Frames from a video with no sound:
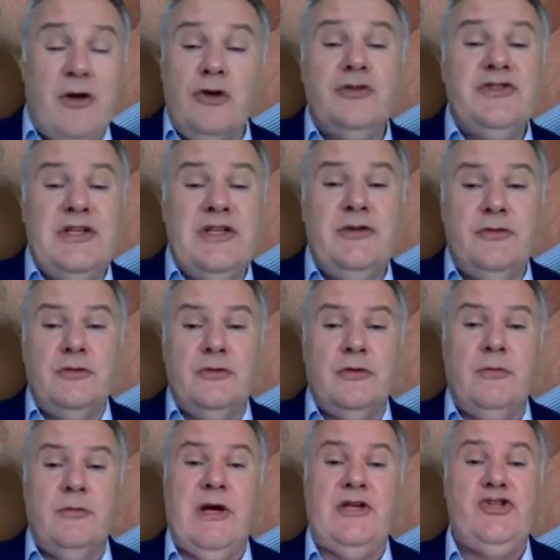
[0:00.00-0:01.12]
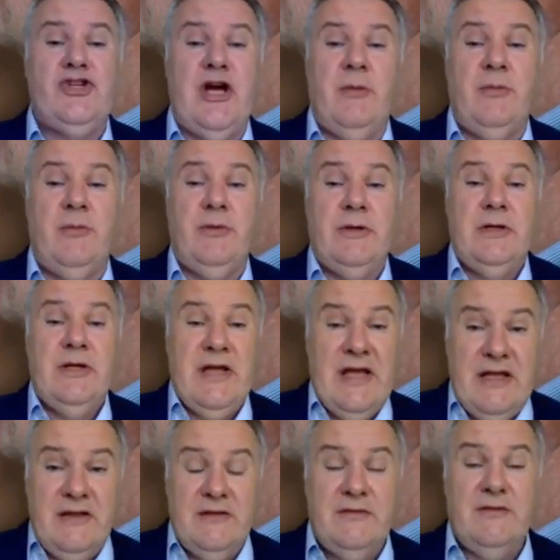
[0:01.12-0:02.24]
continue my job,
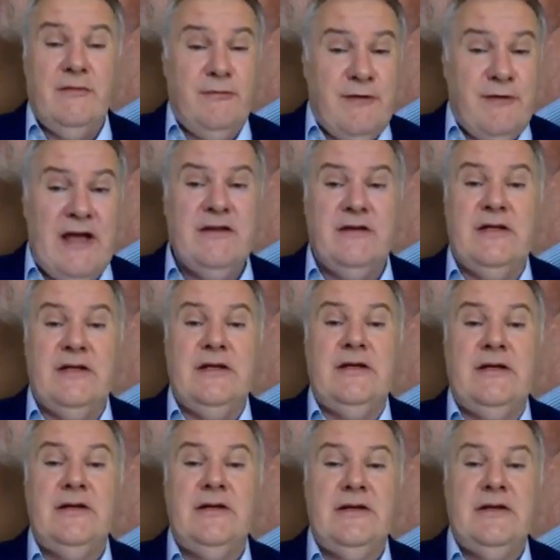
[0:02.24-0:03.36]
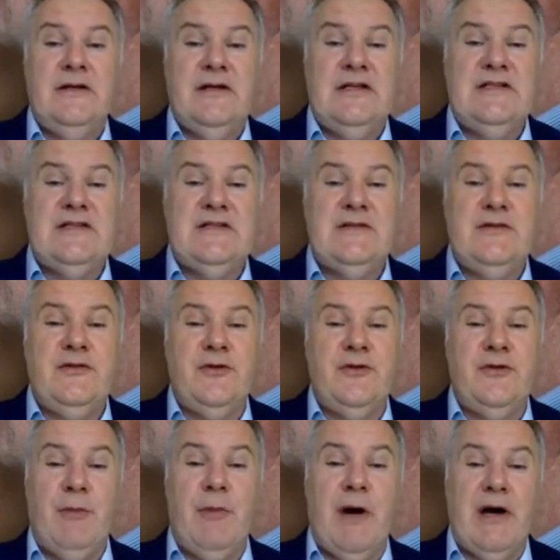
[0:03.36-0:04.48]
and finally, it's the
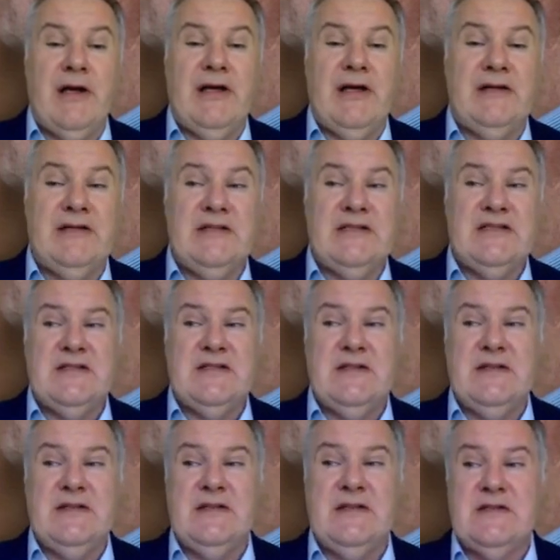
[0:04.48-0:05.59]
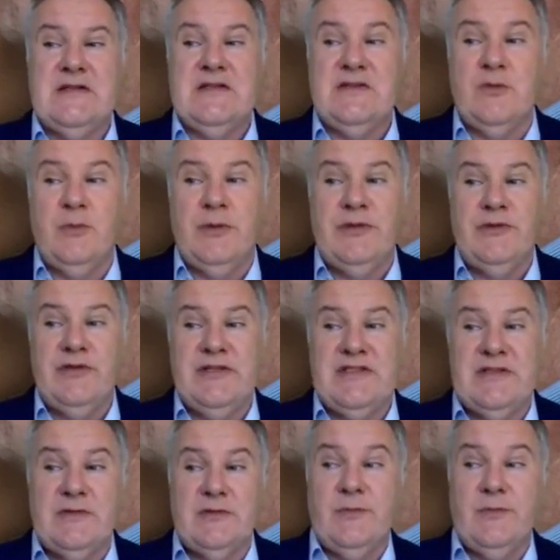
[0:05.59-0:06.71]
European market is open very
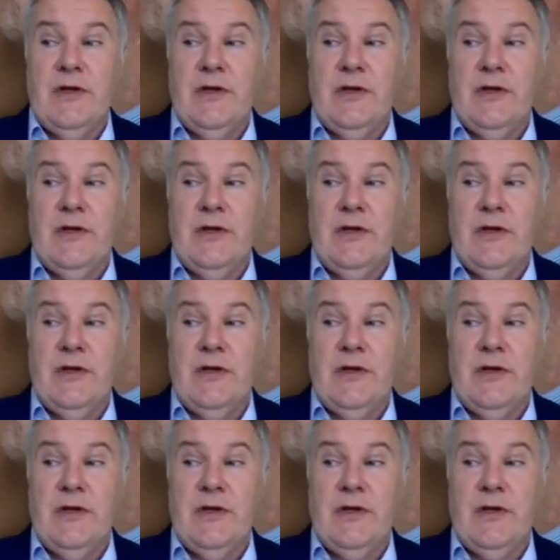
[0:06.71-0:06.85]
soon.